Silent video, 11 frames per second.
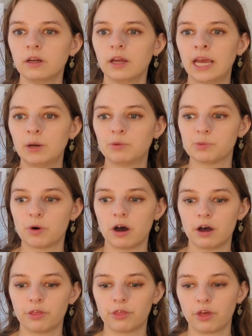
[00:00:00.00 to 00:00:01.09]
It was
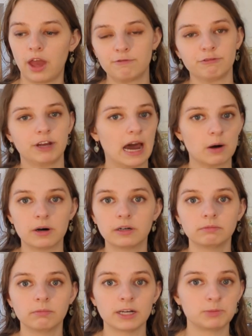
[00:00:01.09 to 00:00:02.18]
worth every hour
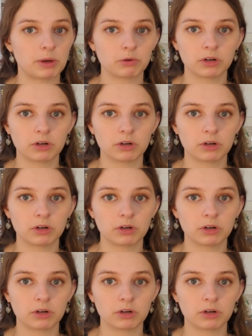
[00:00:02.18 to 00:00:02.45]
I spent on